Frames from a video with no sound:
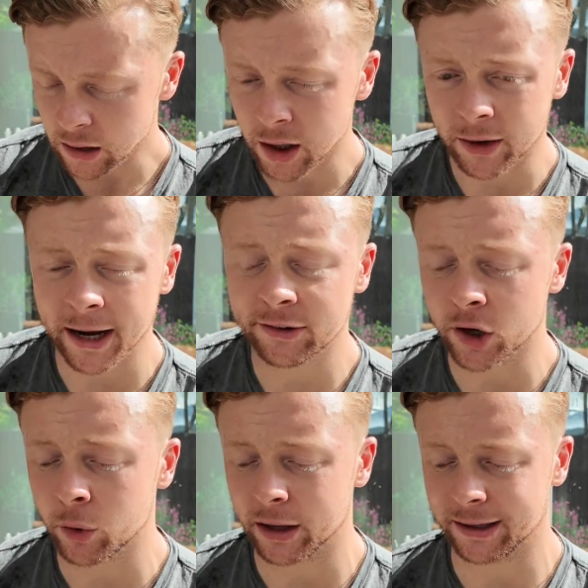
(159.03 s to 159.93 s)
Okay,
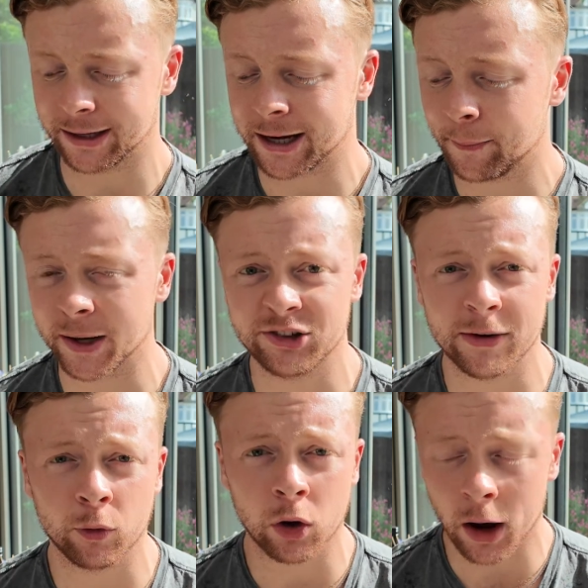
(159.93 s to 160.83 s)
so a couple of
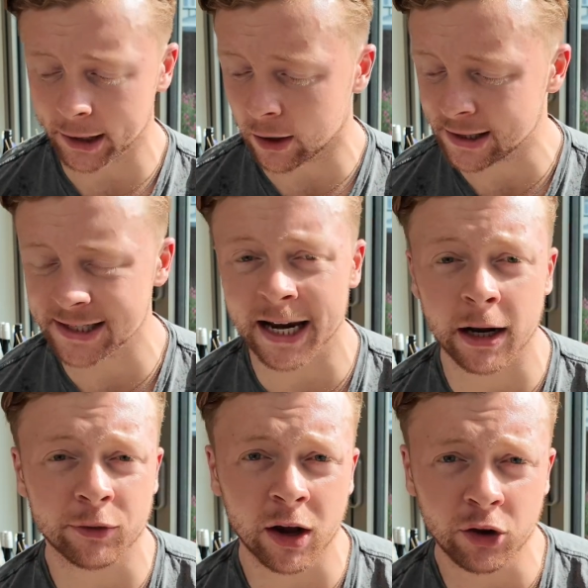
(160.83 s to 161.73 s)
general guidelines. Again,
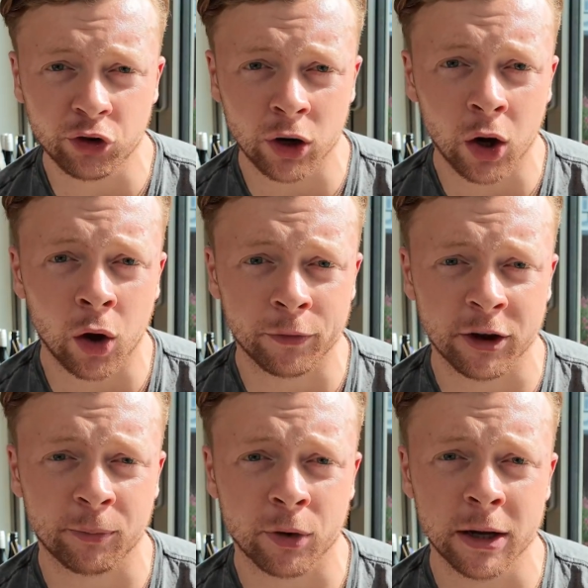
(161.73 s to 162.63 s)
I've touched on a lot of
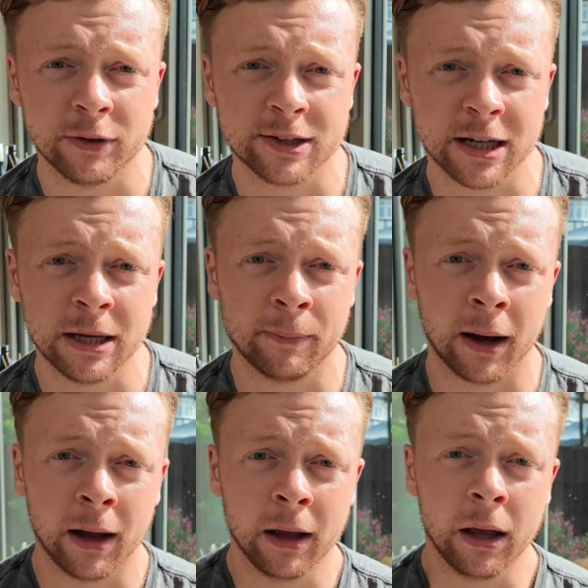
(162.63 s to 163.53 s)
this previously,
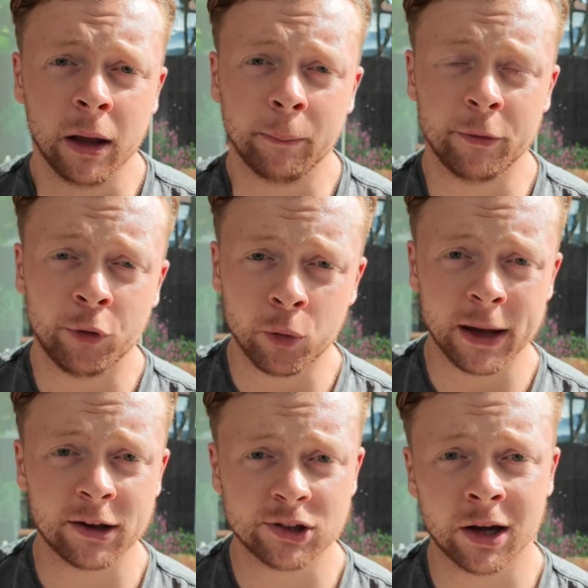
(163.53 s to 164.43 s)
but before we
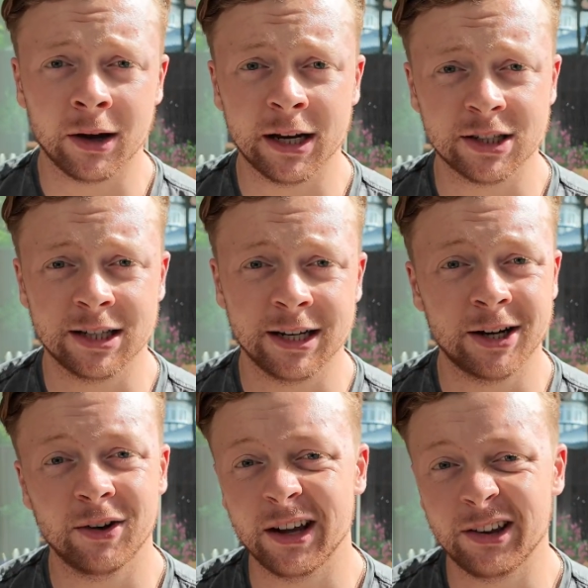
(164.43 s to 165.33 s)
get started, I should let you
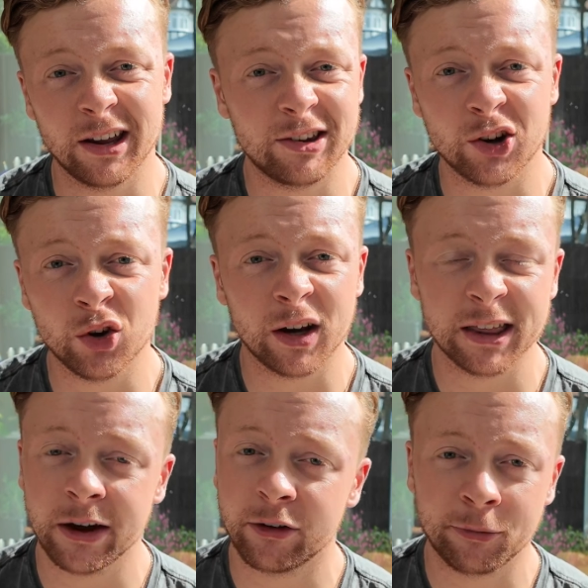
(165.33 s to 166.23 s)
know that it's a good
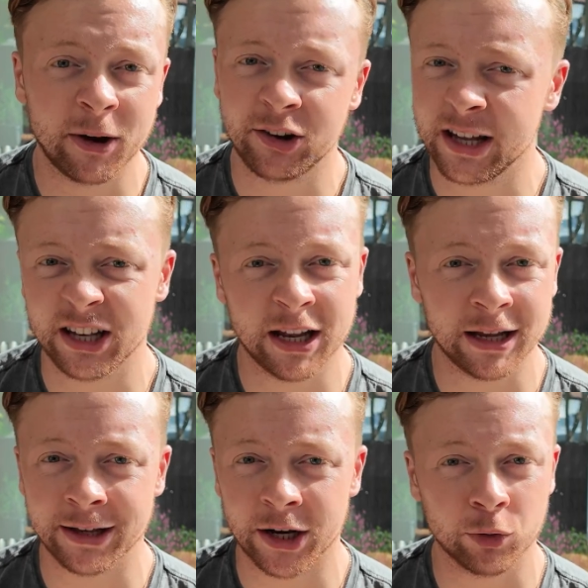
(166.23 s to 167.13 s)
idea, especially
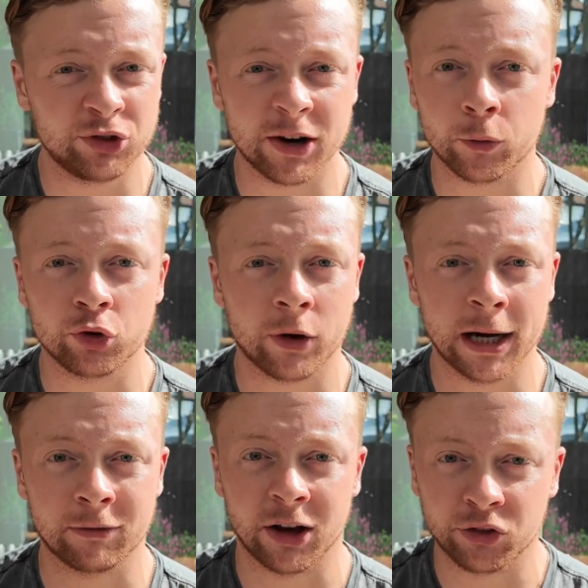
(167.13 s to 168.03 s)
in general
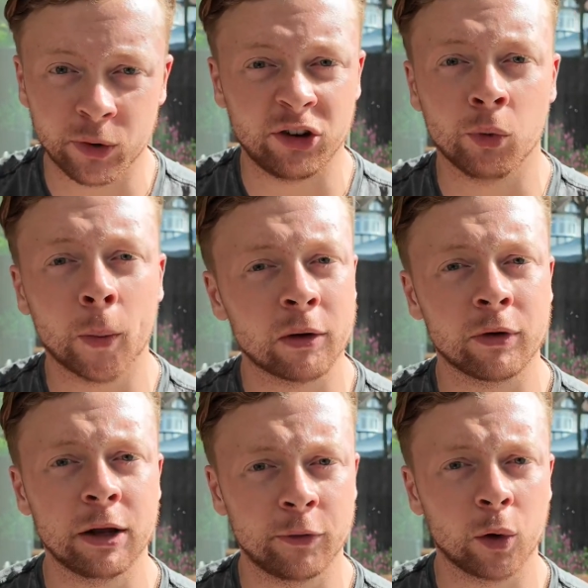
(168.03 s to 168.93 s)
training runs, which is what we're
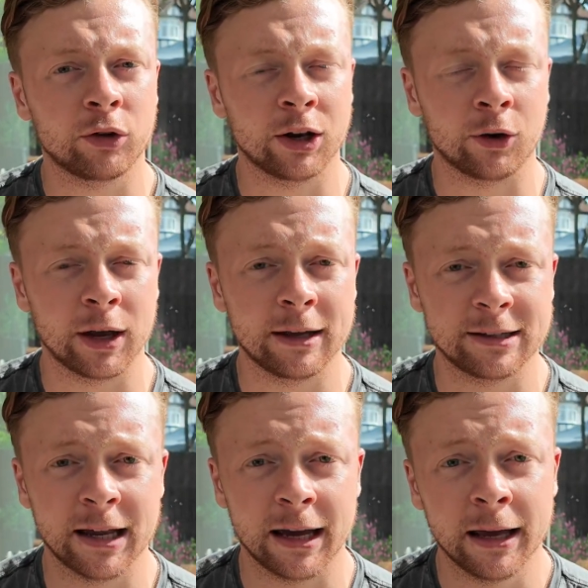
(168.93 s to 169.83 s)
really focusing on here
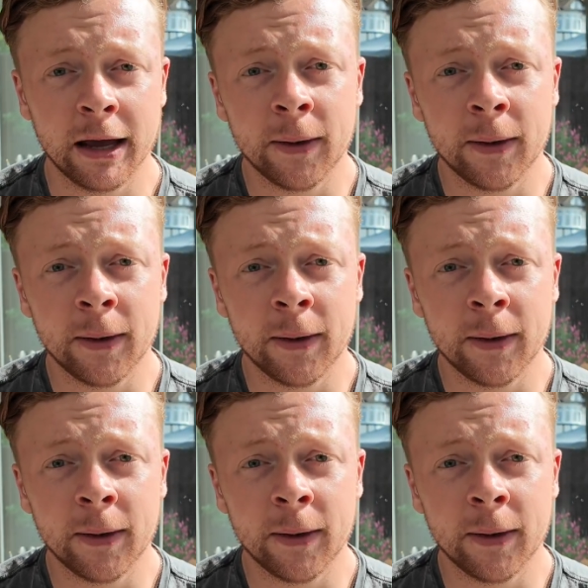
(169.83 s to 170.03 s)
today.